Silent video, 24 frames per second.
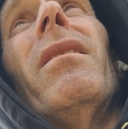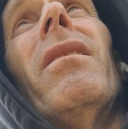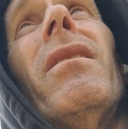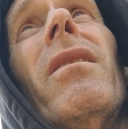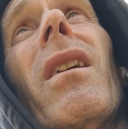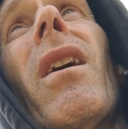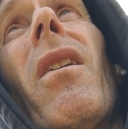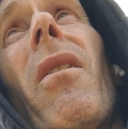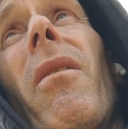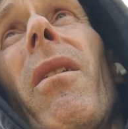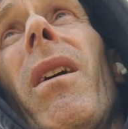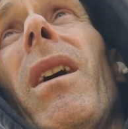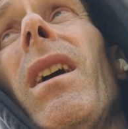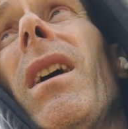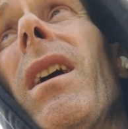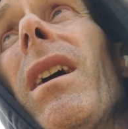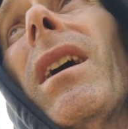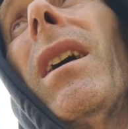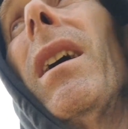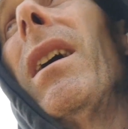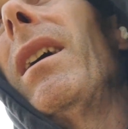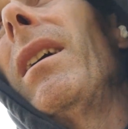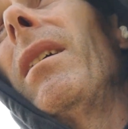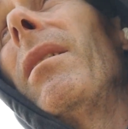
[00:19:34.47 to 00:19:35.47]
knowing
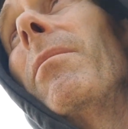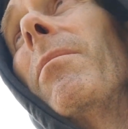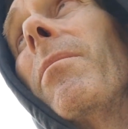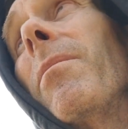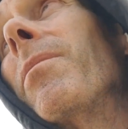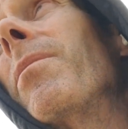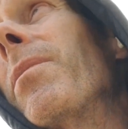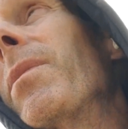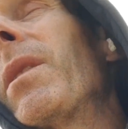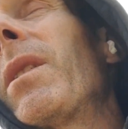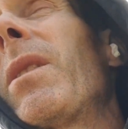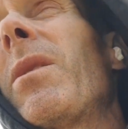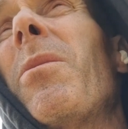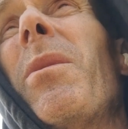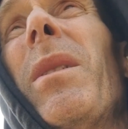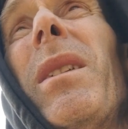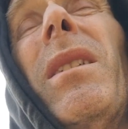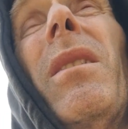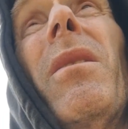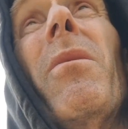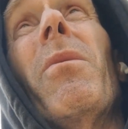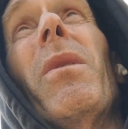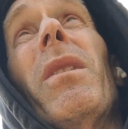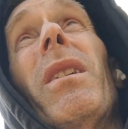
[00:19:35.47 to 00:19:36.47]

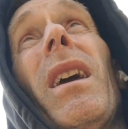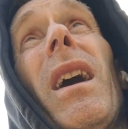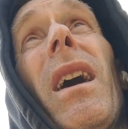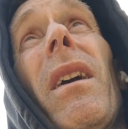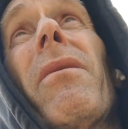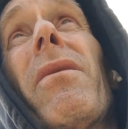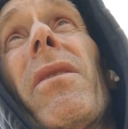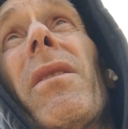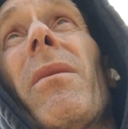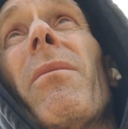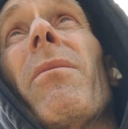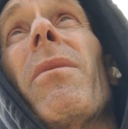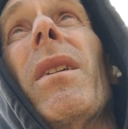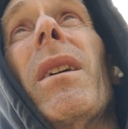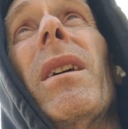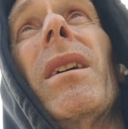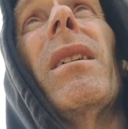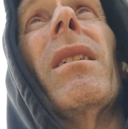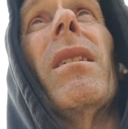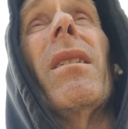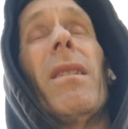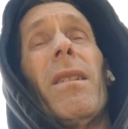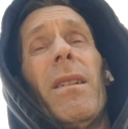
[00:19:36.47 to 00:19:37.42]
when you have something